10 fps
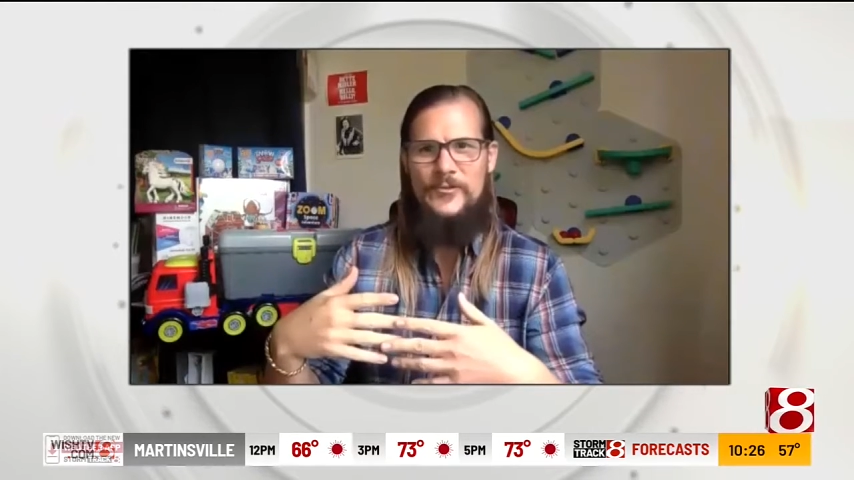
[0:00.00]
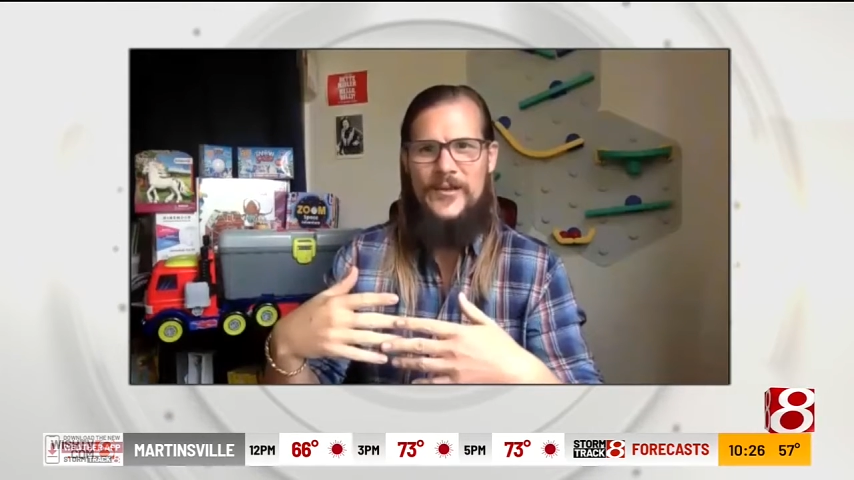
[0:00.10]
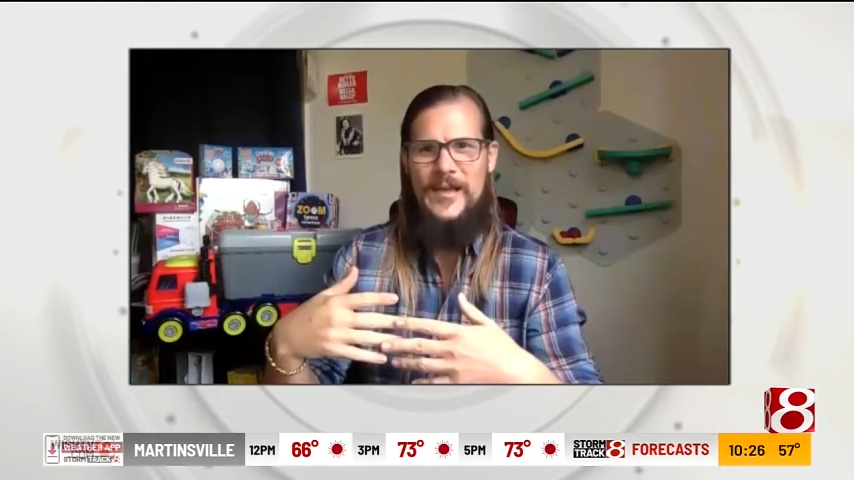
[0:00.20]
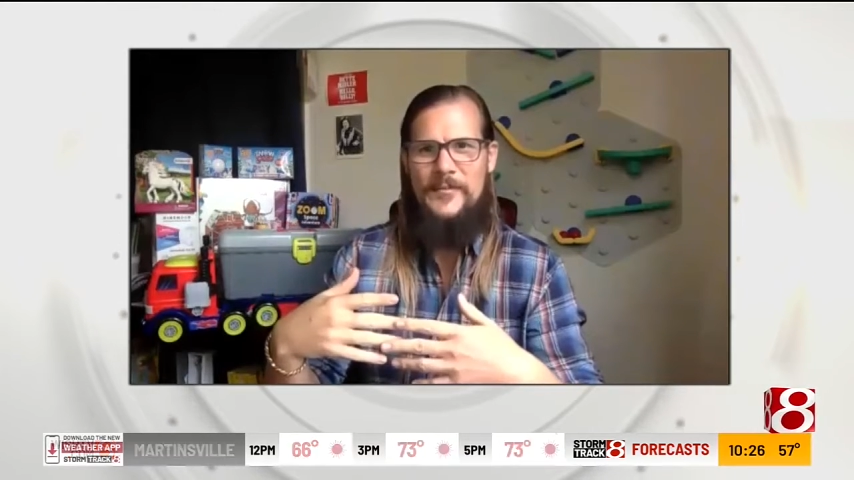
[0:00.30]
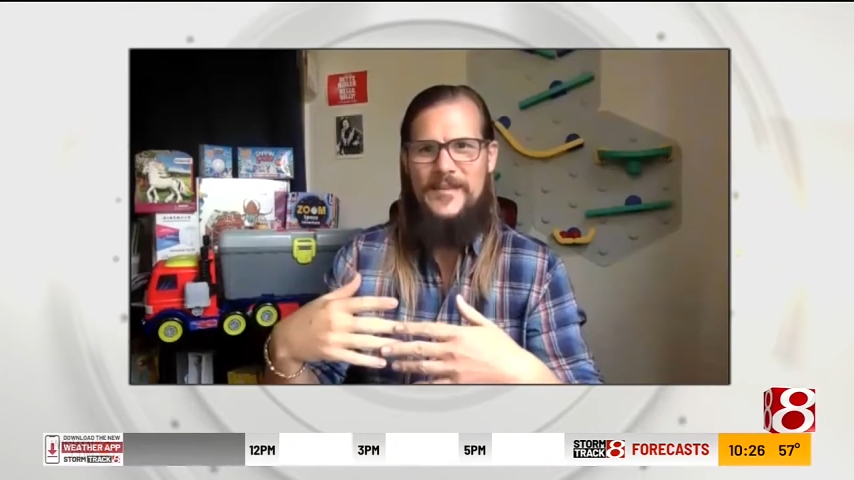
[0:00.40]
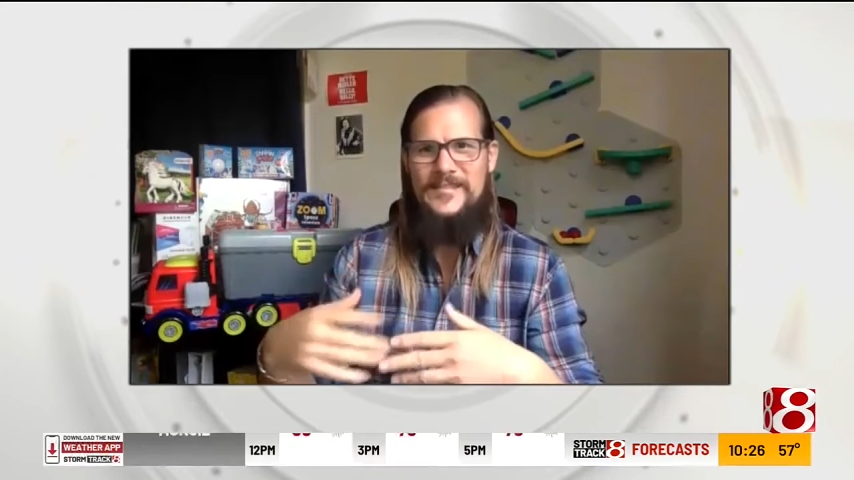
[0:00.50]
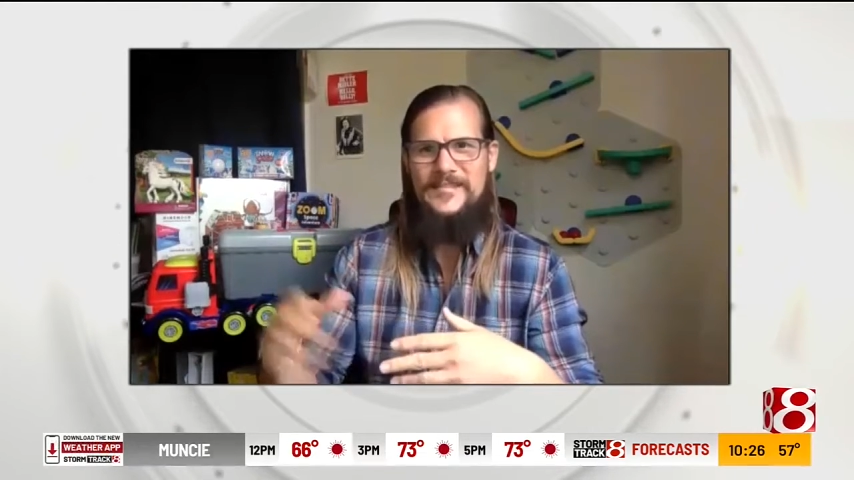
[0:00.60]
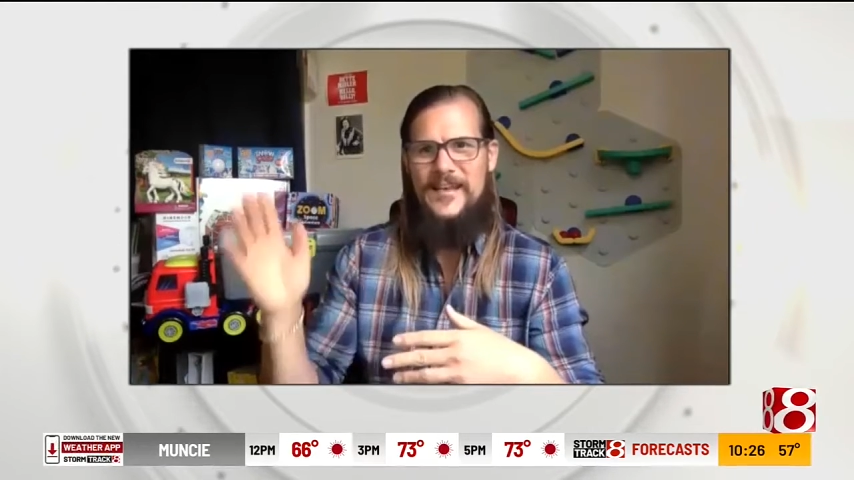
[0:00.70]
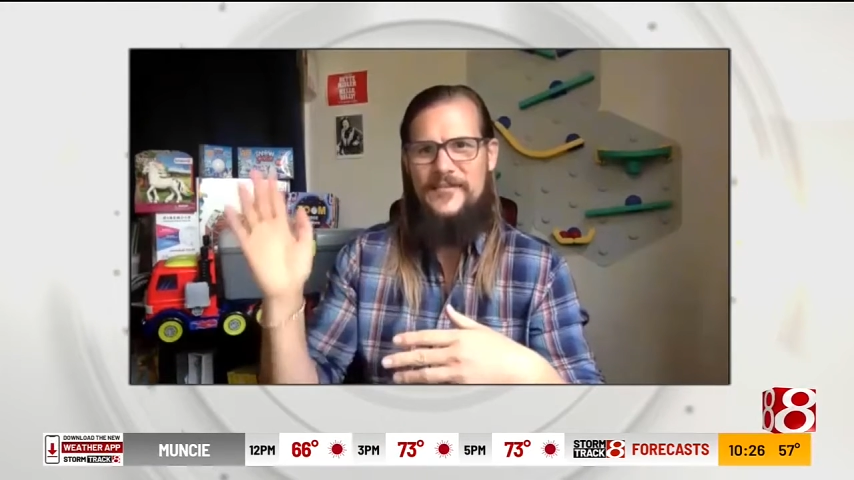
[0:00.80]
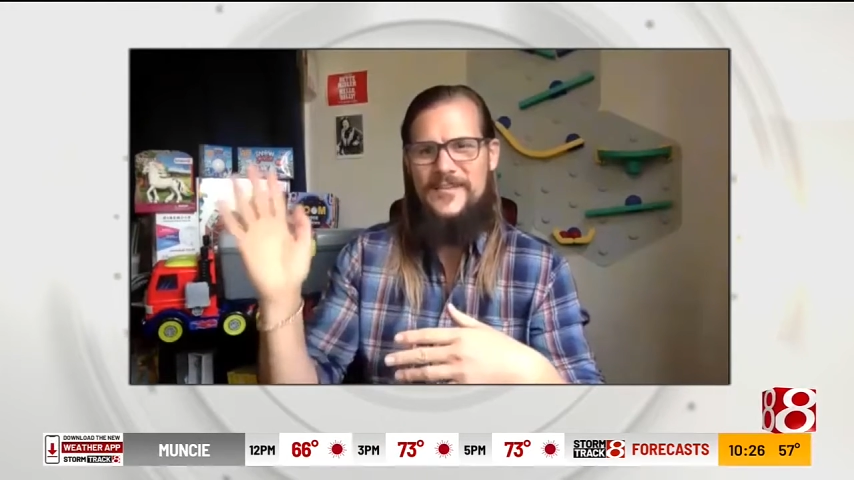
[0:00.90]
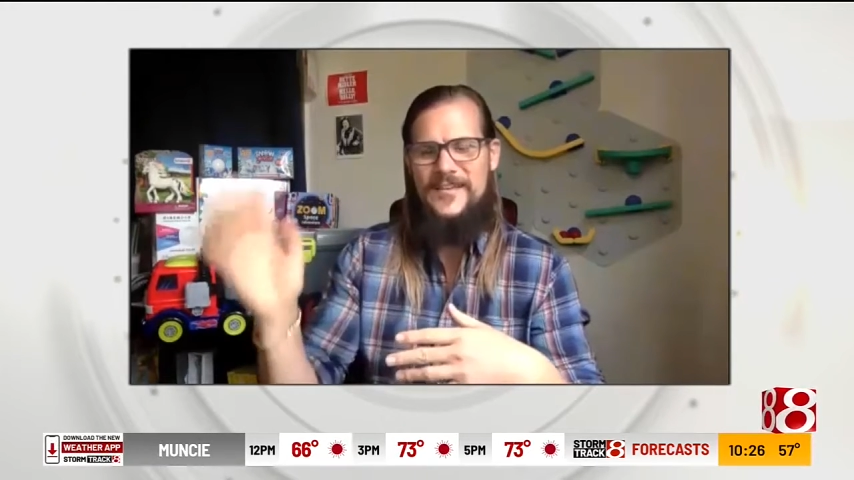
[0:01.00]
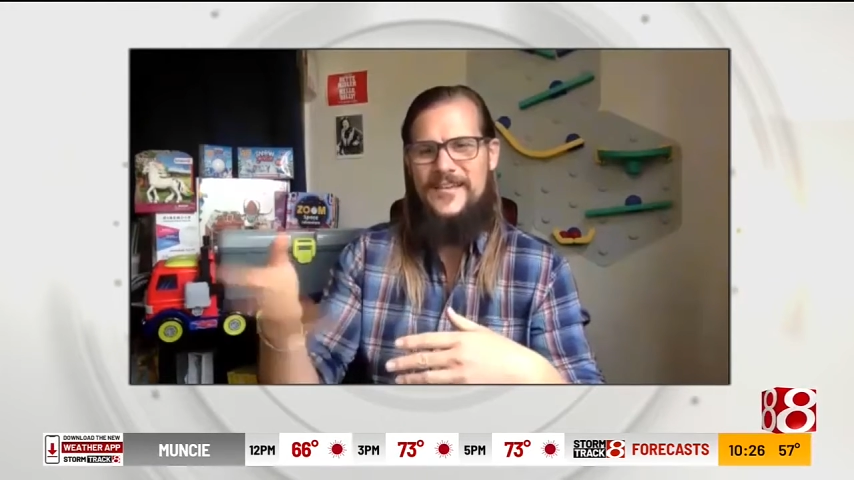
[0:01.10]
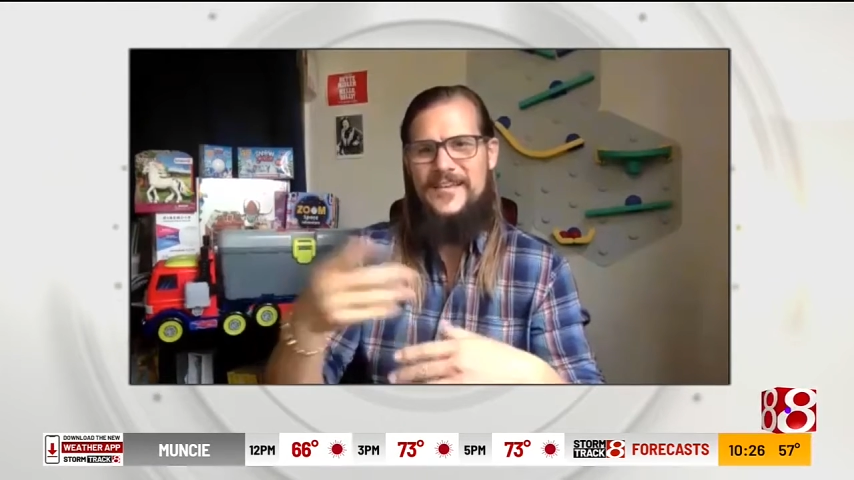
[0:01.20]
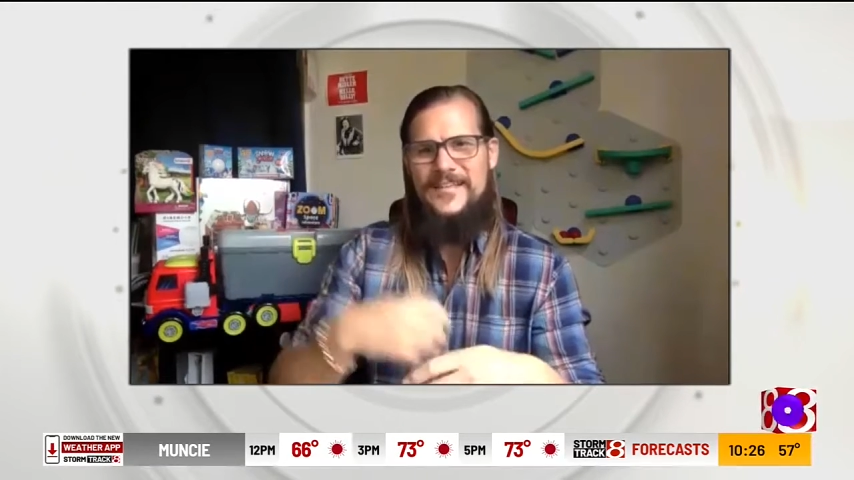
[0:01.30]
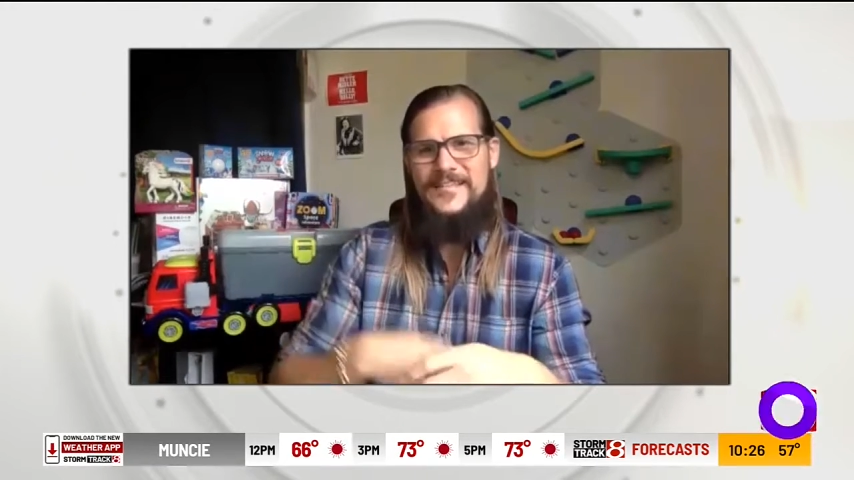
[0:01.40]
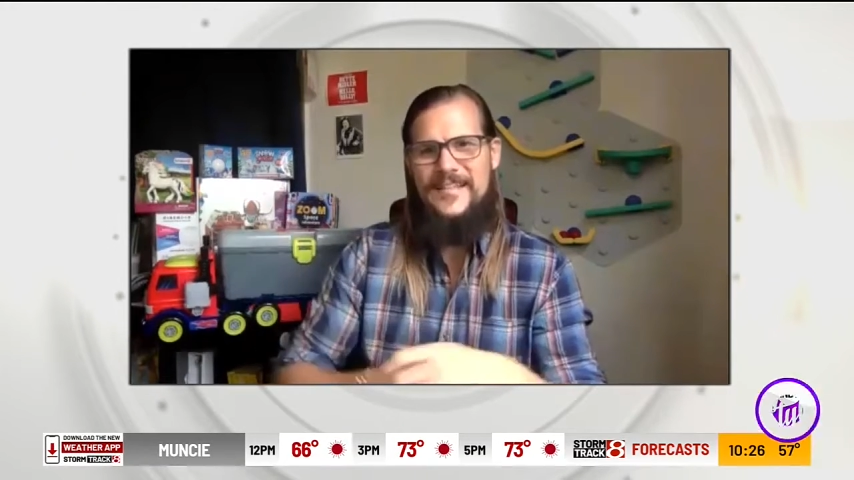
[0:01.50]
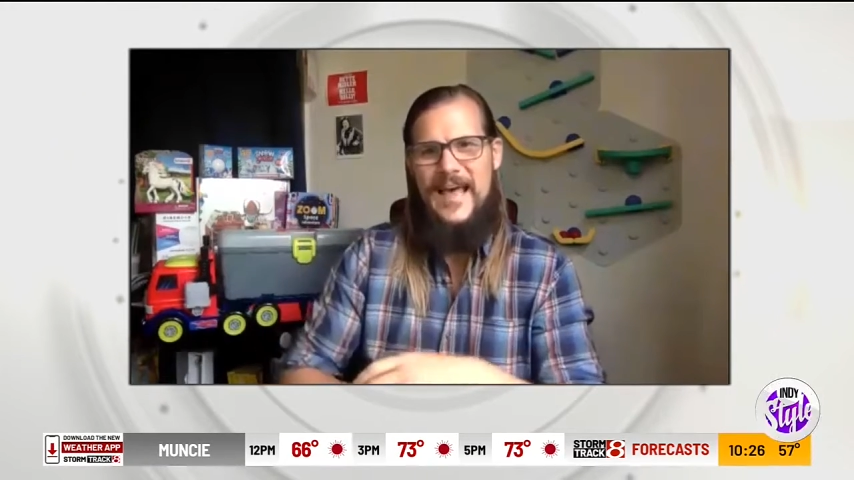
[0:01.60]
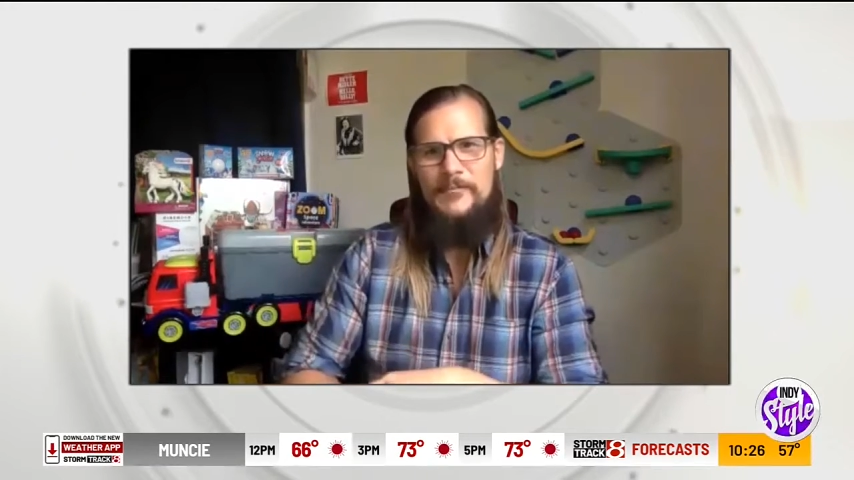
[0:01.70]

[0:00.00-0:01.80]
toy companies love to slap